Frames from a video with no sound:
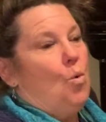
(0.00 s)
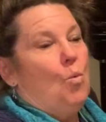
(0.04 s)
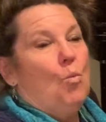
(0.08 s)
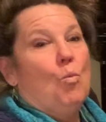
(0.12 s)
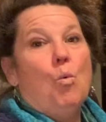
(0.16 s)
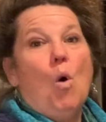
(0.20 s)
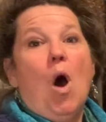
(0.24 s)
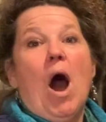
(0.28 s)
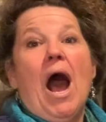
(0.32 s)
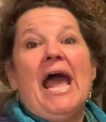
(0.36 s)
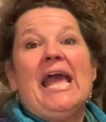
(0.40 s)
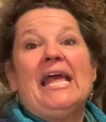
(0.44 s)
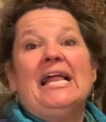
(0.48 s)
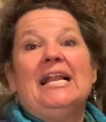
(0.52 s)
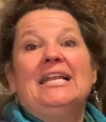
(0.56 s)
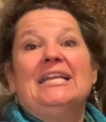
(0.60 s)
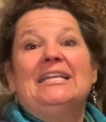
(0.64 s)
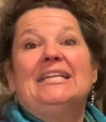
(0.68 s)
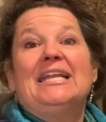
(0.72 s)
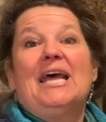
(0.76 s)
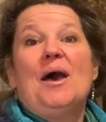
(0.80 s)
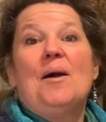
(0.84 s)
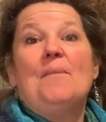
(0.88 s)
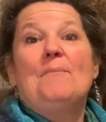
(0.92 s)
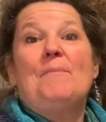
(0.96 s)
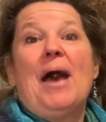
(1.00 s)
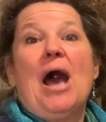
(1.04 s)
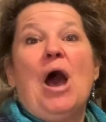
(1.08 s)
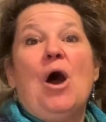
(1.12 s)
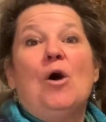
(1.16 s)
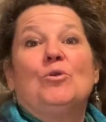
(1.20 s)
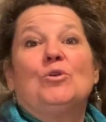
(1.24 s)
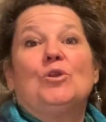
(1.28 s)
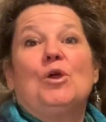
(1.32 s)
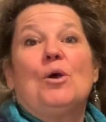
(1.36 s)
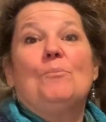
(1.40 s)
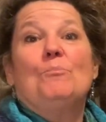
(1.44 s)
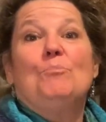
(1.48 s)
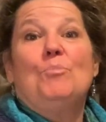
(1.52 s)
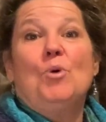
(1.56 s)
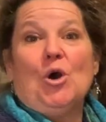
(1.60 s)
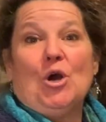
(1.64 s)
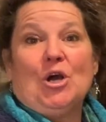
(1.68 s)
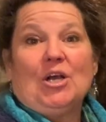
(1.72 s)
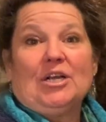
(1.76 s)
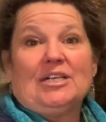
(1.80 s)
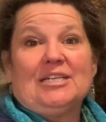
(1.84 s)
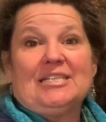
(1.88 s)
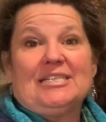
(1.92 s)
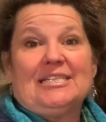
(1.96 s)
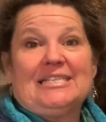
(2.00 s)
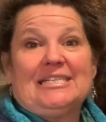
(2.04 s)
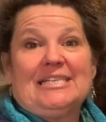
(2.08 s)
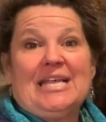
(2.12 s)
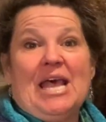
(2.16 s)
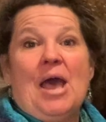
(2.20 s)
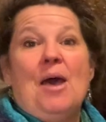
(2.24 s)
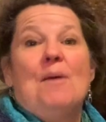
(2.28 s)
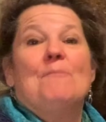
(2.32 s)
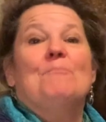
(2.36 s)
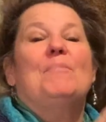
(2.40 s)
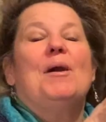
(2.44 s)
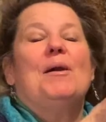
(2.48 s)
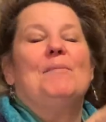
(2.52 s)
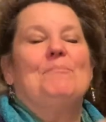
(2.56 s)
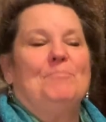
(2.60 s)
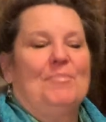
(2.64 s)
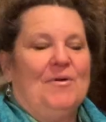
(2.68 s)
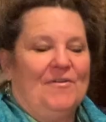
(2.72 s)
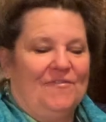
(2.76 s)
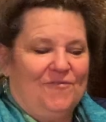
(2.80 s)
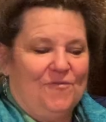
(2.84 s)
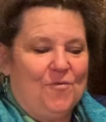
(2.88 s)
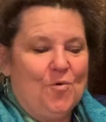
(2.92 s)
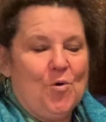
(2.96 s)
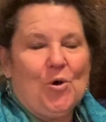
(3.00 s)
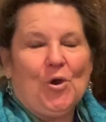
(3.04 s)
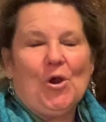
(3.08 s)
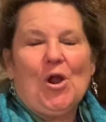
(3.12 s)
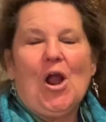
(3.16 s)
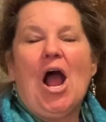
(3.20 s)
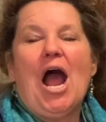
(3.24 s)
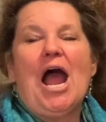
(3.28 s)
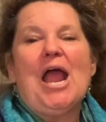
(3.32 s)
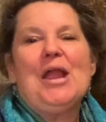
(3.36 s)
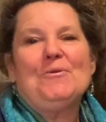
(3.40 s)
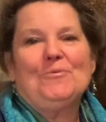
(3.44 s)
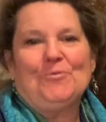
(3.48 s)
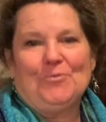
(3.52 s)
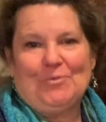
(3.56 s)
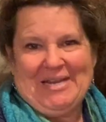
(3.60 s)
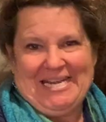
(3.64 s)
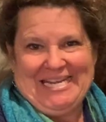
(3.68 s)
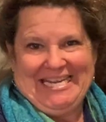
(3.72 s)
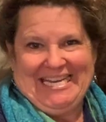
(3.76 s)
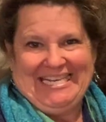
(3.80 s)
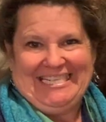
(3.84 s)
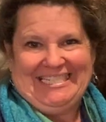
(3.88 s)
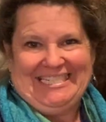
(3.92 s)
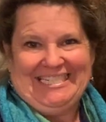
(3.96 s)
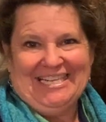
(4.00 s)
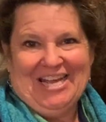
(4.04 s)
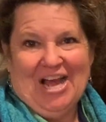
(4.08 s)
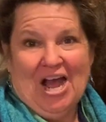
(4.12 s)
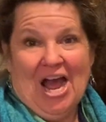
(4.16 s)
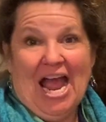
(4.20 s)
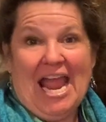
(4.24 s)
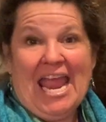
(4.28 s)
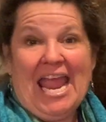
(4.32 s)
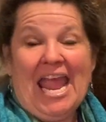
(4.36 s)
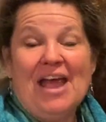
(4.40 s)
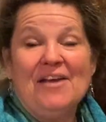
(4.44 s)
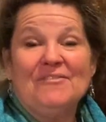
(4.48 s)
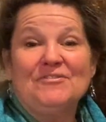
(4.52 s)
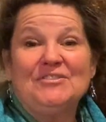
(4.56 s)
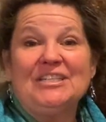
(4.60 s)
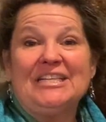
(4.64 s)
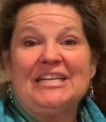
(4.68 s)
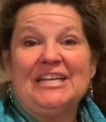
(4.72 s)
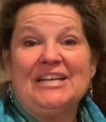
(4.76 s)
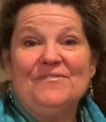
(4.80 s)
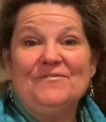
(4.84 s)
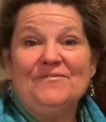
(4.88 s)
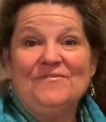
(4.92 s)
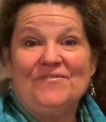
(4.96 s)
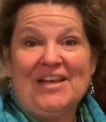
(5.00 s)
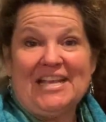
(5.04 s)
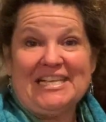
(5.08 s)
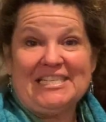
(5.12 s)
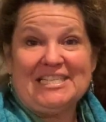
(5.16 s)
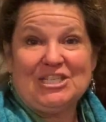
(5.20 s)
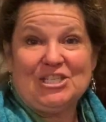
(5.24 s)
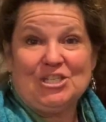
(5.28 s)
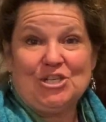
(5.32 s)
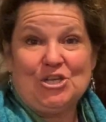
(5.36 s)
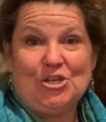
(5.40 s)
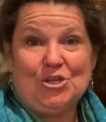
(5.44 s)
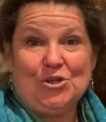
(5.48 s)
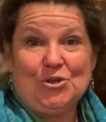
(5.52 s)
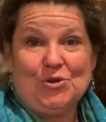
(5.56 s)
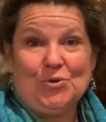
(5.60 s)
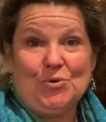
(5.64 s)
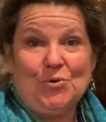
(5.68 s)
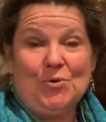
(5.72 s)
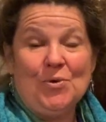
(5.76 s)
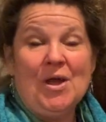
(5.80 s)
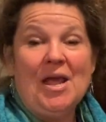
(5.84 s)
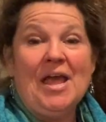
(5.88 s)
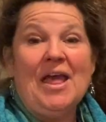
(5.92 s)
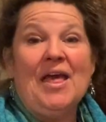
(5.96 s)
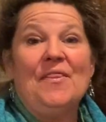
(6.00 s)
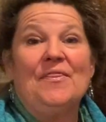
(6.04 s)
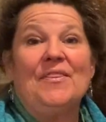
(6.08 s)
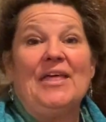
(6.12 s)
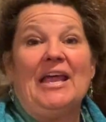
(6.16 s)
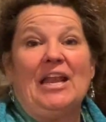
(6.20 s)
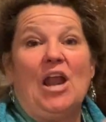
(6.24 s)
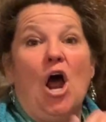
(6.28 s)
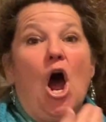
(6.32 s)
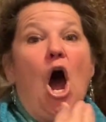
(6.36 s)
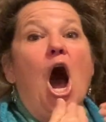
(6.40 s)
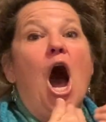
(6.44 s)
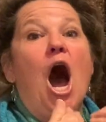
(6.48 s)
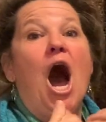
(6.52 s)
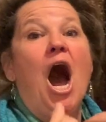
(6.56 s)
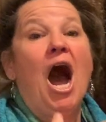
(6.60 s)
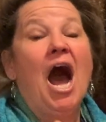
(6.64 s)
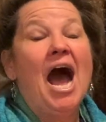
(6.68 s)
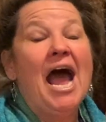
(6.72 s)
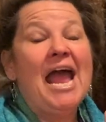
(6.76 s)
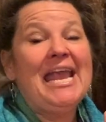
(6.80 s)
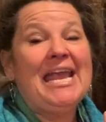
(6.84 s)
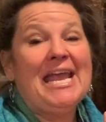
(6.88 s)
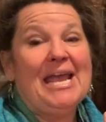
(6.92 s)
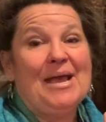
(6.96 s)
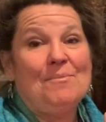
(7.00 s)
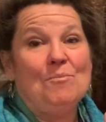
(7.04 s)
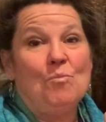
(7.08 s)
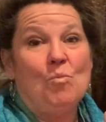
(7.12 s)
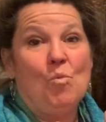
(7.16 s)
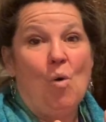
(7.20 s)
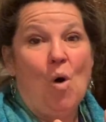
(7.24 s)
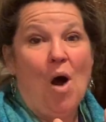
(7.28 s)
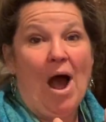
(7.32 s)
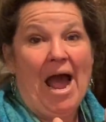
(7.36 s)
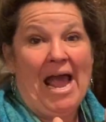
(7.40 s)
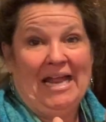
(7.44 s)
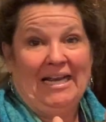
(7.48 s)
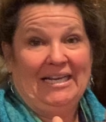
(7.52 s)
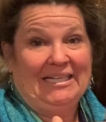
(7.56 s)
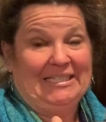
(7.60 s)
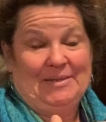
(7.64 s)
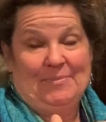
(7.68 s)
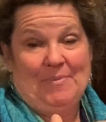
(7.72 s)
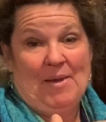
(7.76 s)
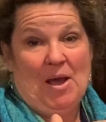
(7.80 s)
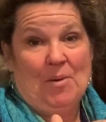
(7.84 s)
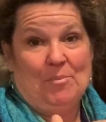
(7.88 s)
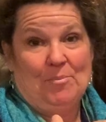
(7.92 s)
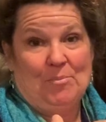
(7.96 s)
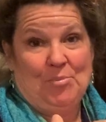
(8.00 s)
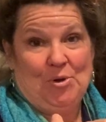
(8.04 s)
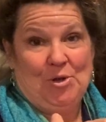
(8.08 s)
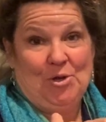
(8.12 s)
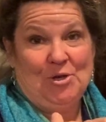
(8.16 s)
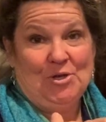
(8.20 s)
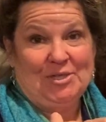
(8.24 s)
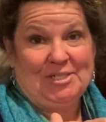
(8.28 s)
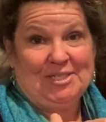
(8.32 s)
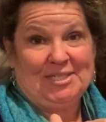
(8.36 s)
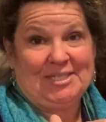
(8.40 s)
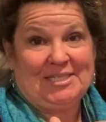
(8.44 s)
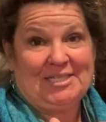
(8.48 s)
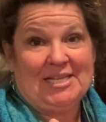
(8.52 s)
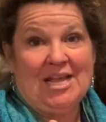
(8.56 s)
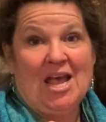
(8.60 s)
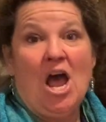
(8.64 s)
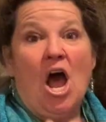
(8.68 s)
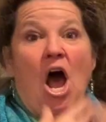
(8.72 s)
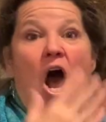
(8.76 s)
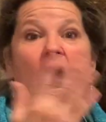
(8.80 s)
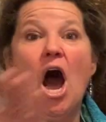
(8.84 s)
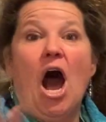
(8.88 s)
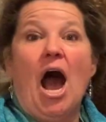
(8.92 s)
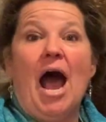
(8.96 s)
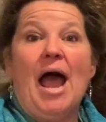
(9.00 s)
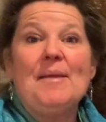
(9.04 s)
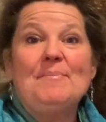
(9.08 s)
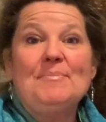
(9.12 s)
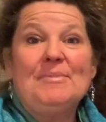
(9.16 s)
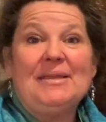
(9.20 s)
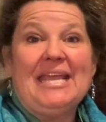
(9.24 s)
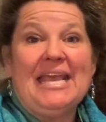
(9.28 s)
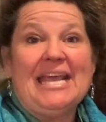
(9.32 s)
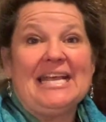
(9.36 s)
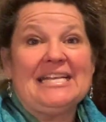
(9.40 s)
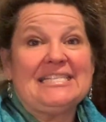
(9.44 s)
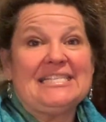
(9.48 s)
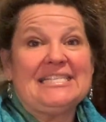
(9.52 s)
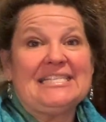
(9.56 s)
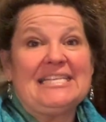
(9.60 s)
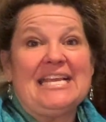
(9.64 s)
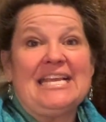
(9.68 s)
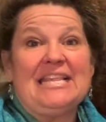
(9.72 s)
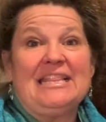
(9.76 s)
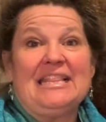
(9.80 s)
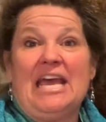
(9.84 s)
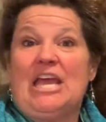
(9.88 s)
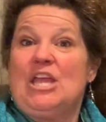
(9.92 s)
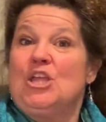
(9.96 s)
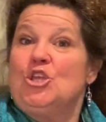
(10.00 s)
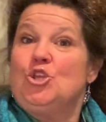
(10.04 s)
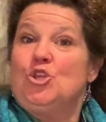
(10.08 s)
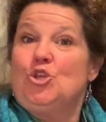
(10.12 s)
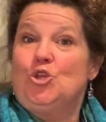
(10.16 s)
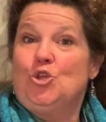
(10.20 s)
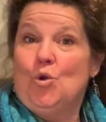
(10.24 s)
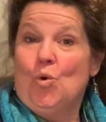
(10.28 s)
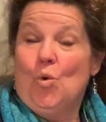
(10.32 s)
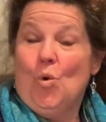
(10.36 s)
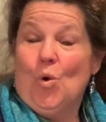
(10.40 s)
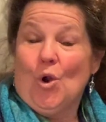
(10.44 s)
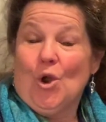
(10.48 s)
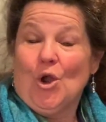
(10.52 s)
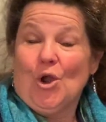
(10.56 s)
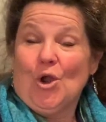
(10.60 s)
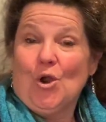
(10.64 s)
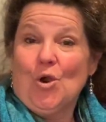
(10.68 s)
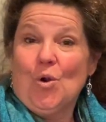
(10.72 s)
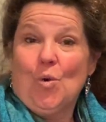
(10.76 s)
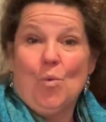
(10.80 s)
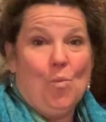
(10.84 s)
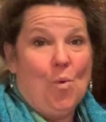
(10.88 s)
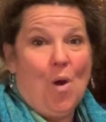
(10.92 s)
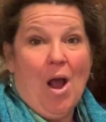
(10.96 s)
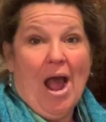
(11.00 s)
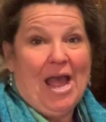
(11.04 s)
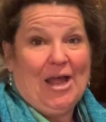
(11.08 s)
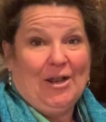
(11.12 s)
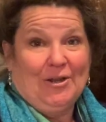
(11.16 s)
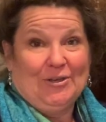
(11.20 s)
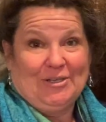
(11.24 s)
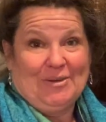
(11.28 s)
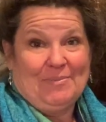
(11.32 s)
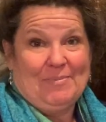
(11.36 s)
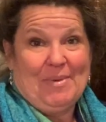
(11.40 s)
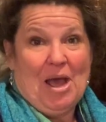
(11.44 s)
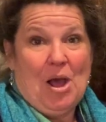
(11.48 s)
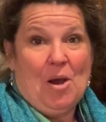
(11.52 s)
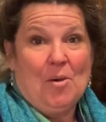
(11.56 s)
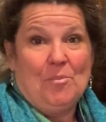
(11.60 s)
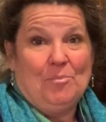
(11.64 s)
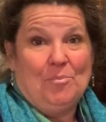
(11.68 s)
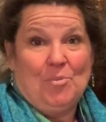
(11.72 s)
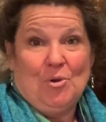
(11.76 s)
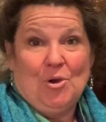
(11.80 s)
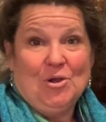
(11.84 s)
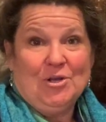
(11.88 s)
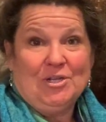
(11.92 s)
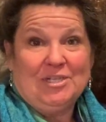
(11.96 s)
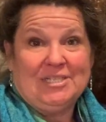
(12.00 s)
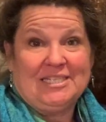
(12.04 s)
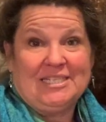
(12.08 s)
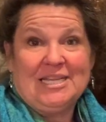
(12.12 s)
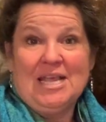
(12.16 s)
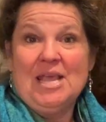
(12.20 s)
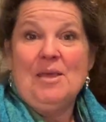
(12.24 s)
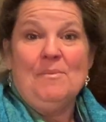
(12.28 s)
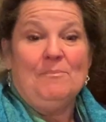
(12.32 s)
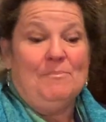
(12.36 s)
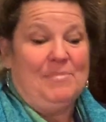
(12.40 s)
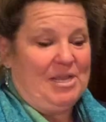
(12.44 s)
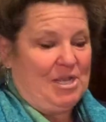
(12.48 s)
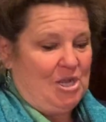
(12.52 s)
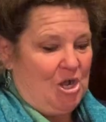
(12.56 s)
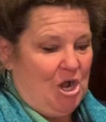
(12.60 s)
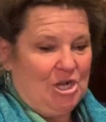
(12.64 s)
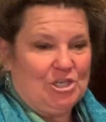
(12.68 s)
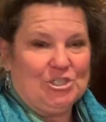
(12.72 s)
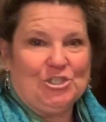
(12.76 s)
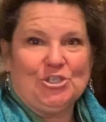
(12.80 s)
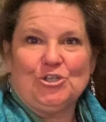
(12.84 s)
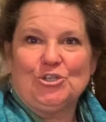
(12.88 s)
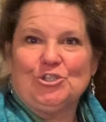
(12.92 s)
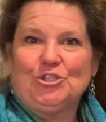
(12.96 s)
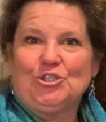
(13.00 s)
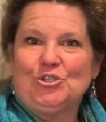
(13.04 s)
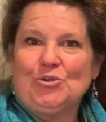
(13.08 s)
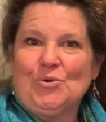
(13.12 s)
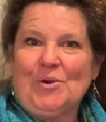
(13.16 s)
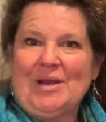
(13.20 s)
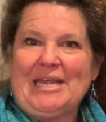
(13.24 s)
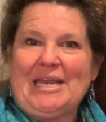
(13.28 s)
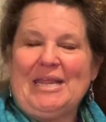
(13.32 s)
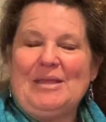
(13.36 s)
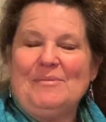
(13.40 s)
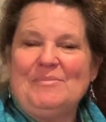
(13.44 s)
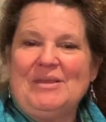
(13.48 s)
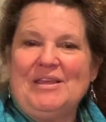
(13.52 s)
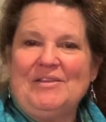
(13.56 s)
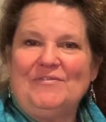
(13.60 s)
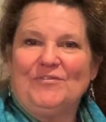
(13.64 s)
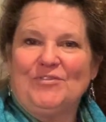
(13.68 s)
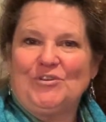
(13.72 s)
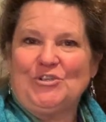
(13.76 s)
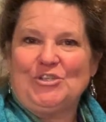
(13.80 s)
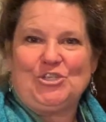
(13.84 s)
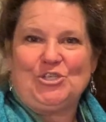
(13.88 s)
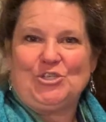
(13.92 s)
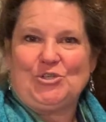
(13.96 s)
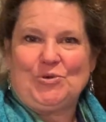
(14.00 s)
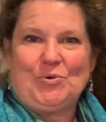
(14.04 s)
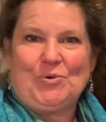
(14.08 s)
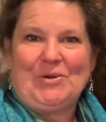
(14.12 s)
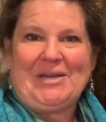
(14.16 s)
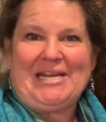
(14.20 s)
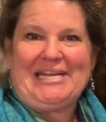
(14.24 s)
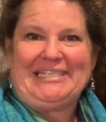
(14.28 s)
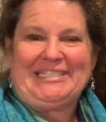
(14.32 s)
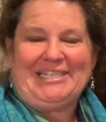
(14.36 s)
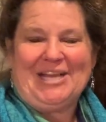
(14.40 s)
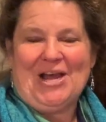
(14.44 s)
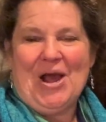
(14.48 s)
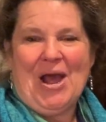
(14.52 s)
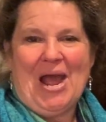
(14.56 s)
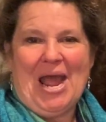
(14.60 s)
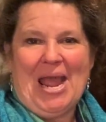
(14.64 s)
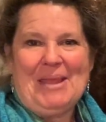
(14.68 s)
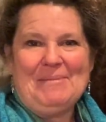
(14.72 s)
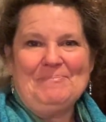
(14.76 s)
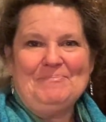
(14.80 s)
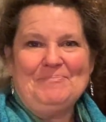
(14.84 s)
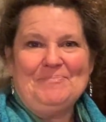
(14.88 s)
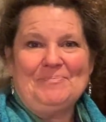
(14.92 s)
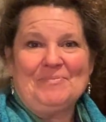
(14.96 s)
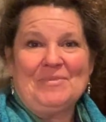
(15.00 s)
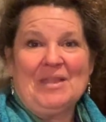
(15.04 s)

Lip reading: Wild About Books. But before I read it, I have to confess to you that I am wild about books. I'm guessing that you're wild about books because you're joining me for Story Time.